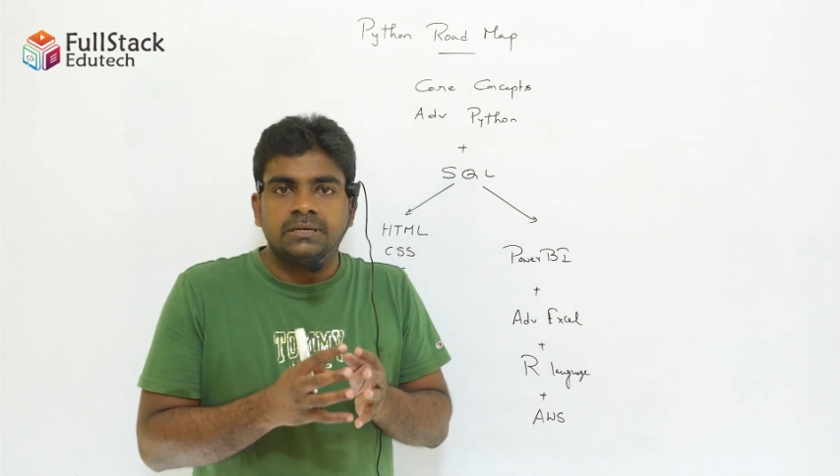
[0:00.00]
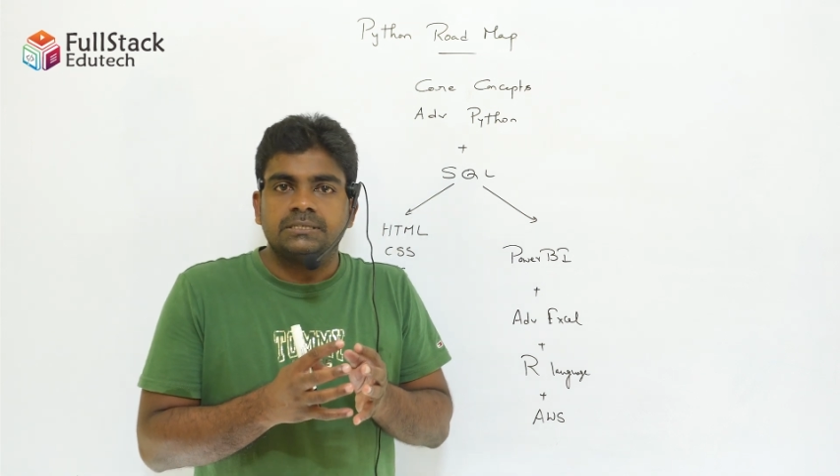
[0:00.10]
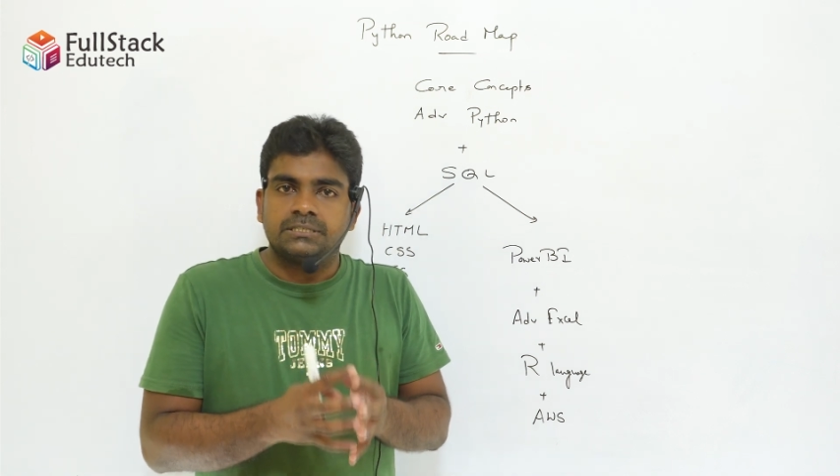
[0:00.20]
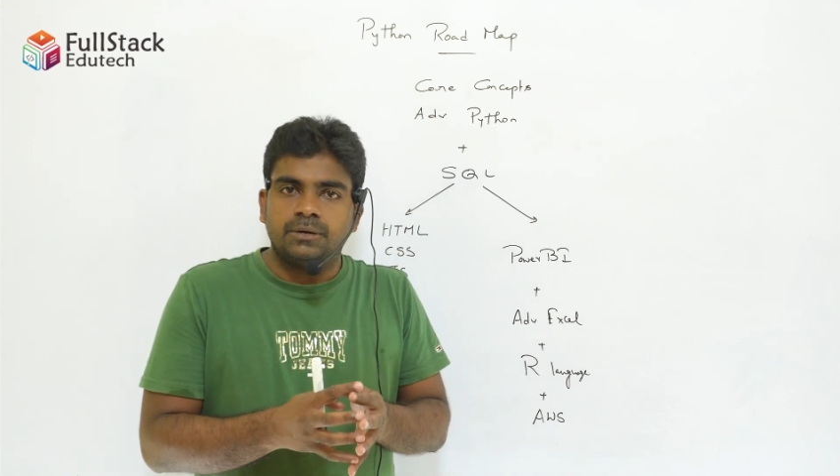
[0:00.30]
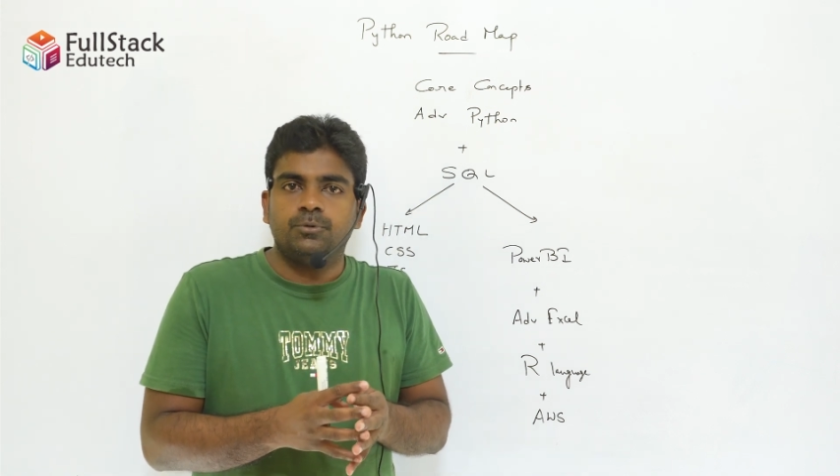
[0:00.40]

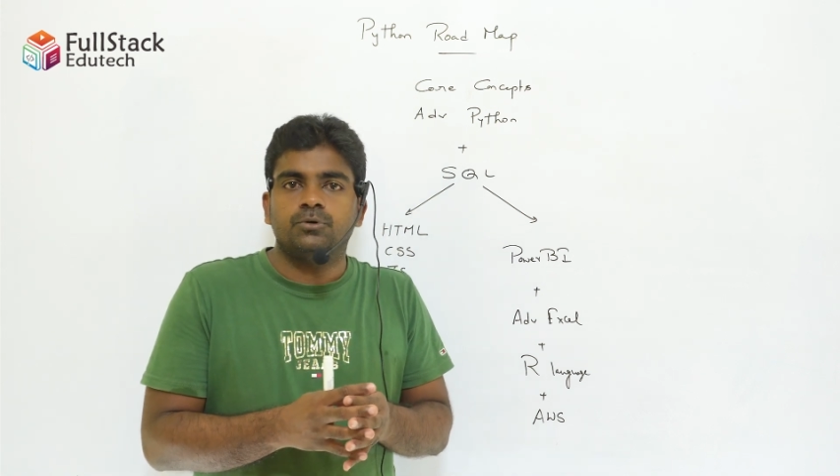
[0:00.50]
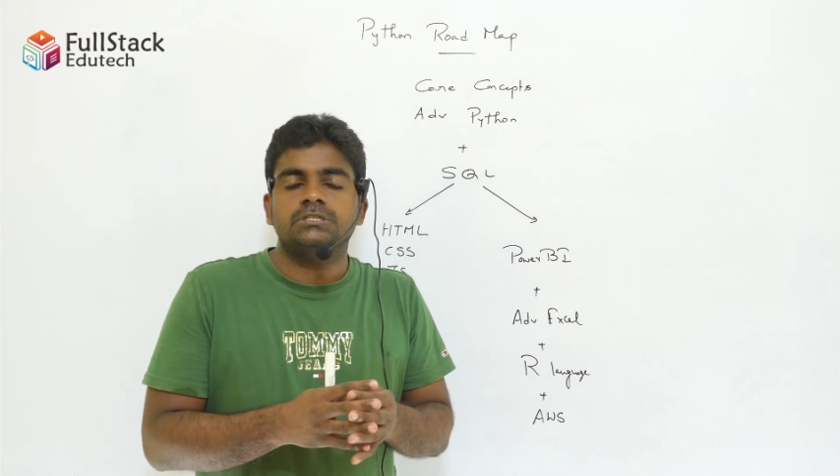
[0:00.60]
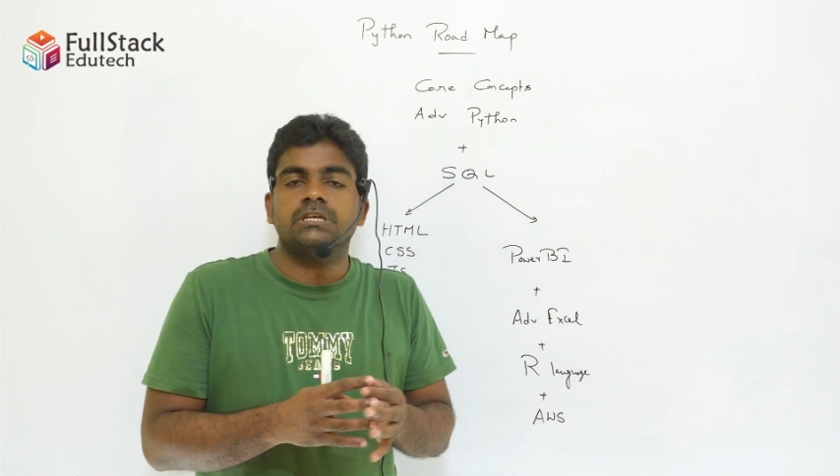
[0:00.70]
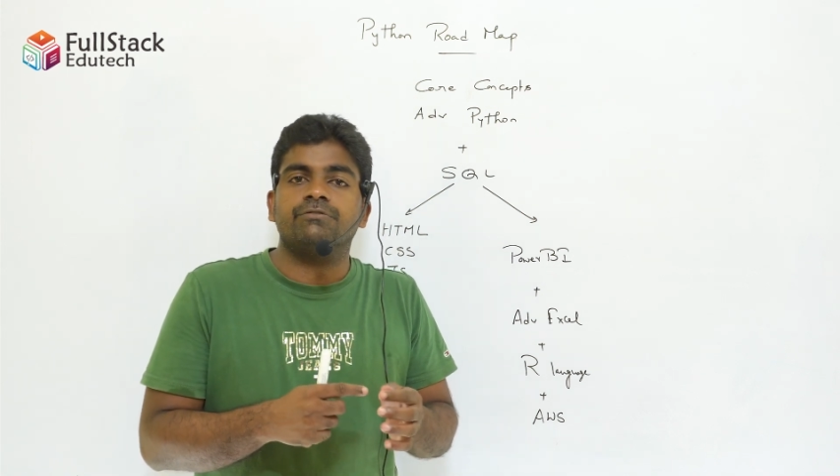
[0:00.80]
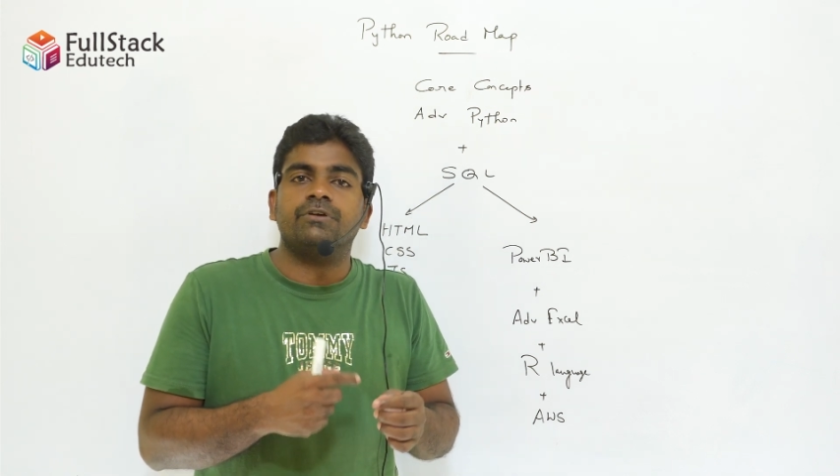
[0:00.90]

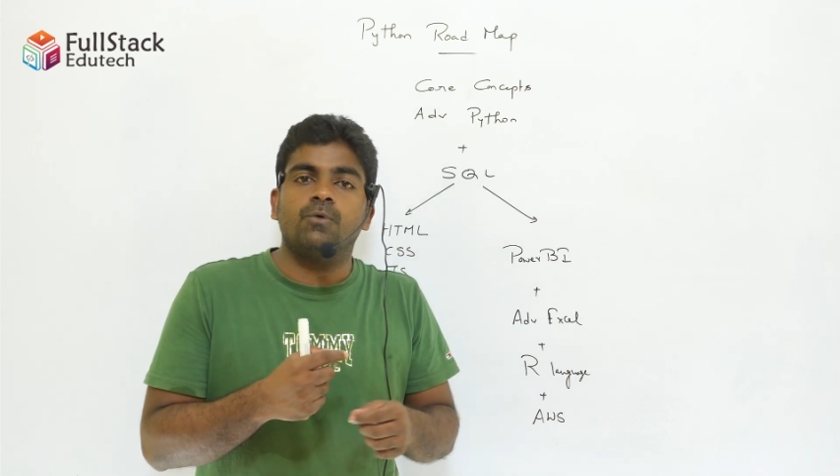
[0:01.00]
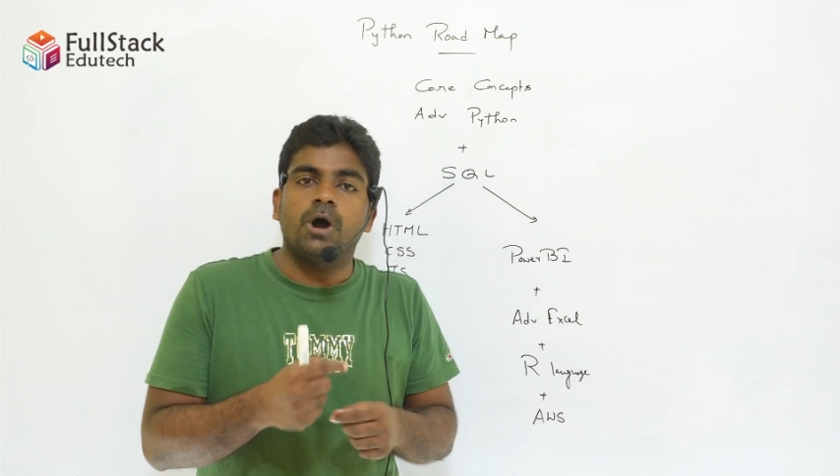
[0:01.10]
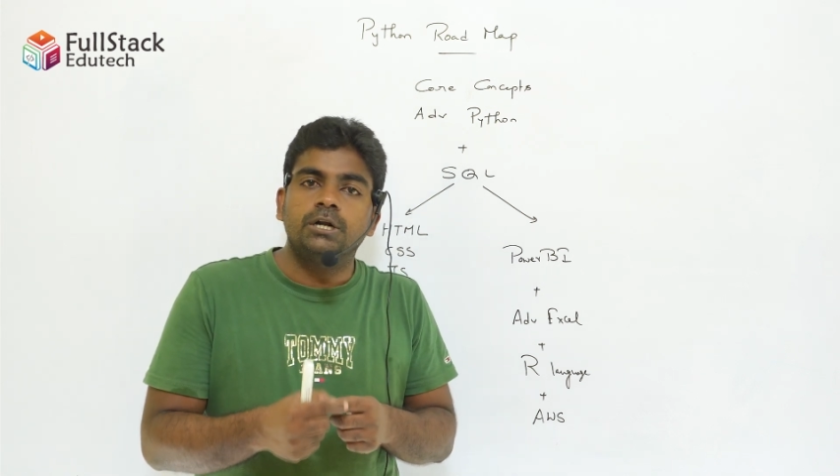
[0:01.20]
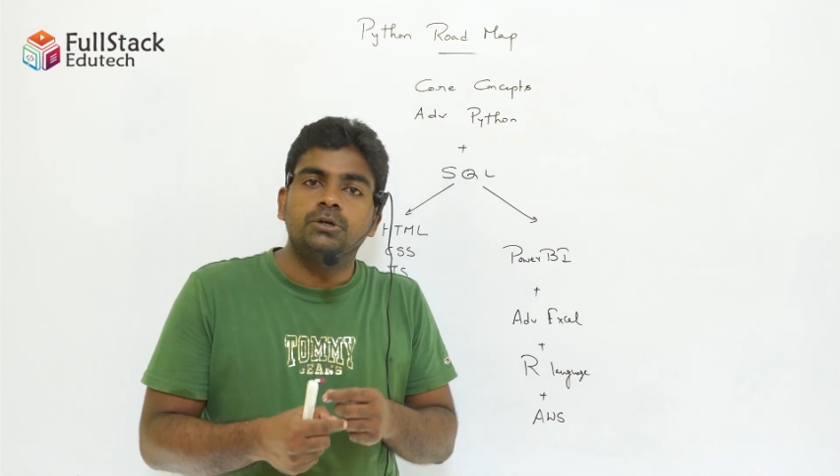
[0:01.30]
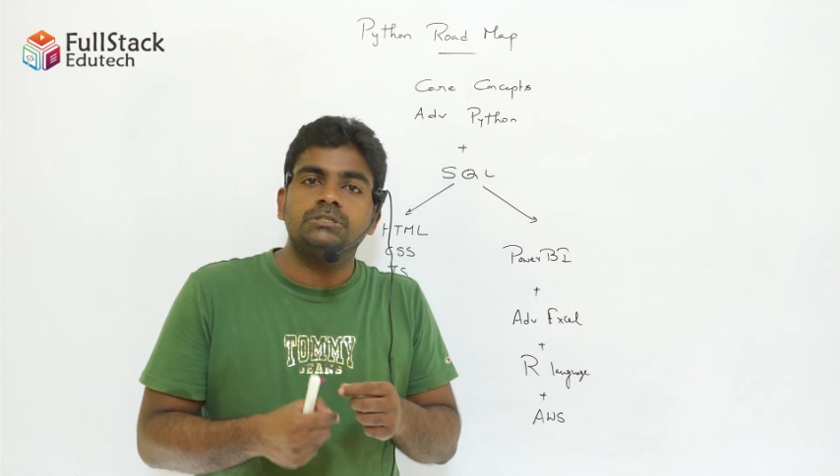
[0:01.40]
Suppose if you
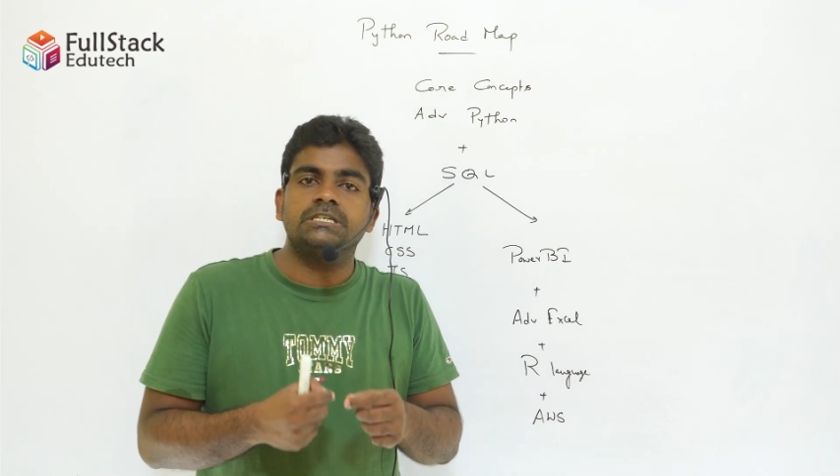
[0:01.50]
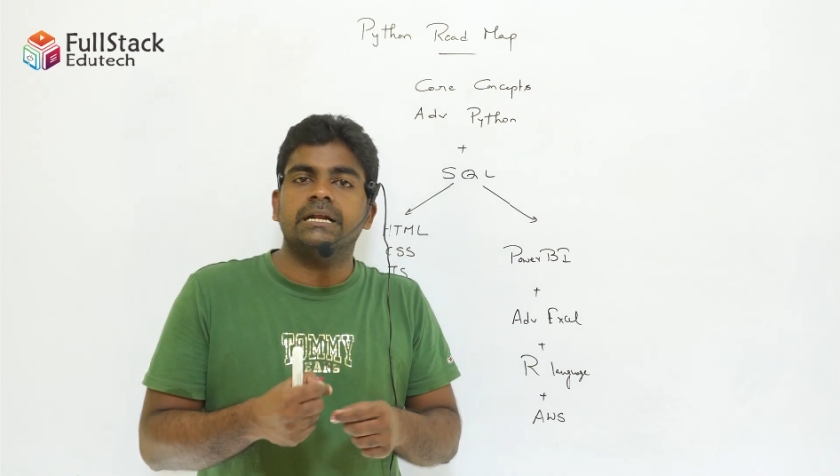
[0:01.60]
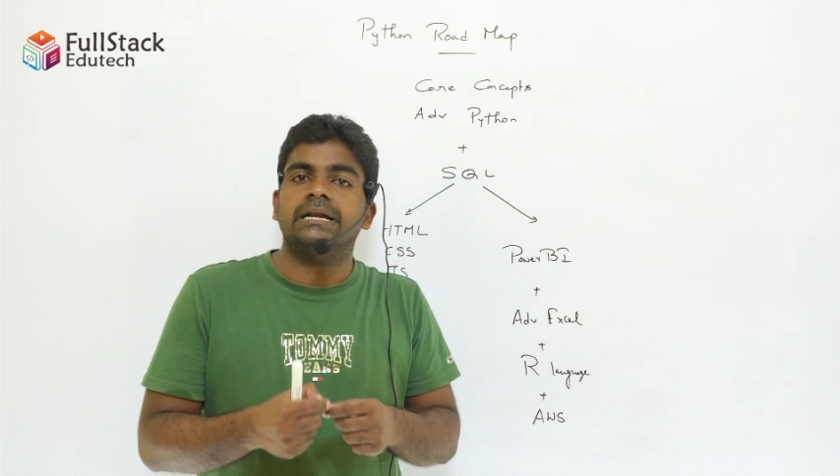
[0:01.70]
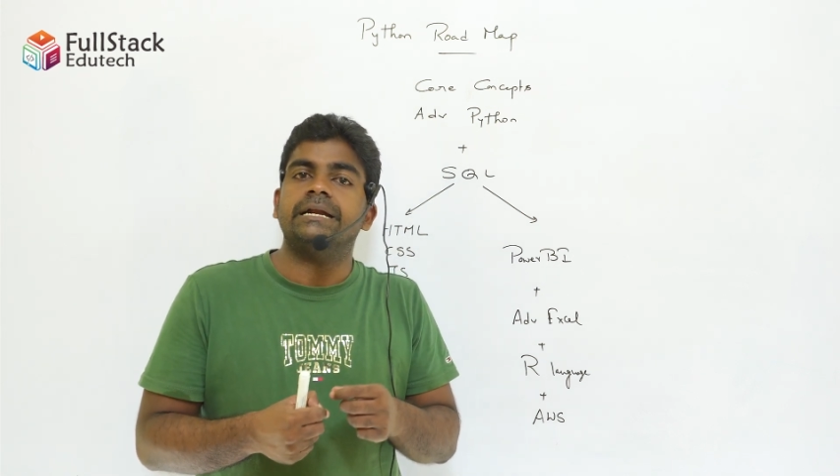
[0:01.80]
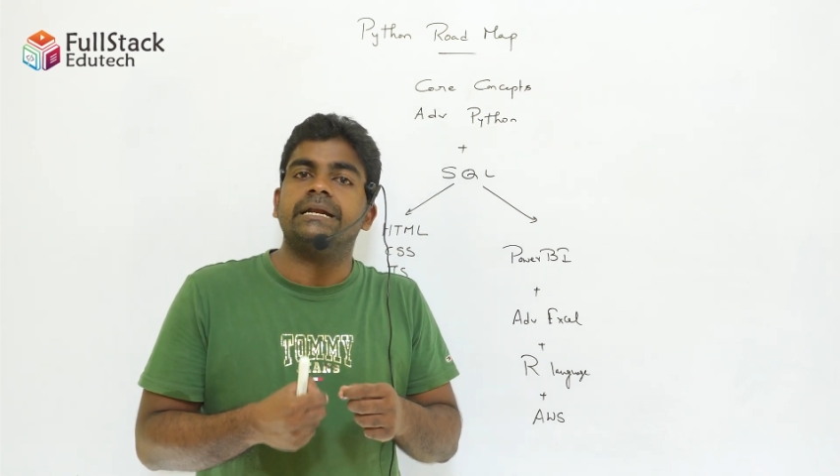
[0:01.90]
want to
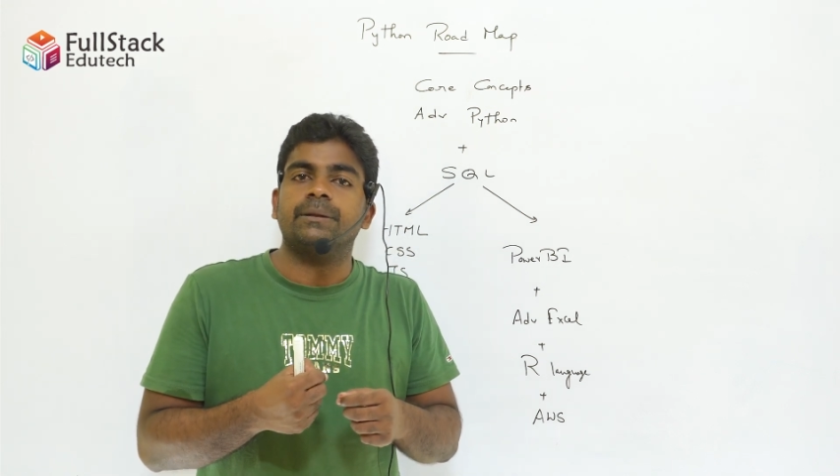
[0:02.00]
generate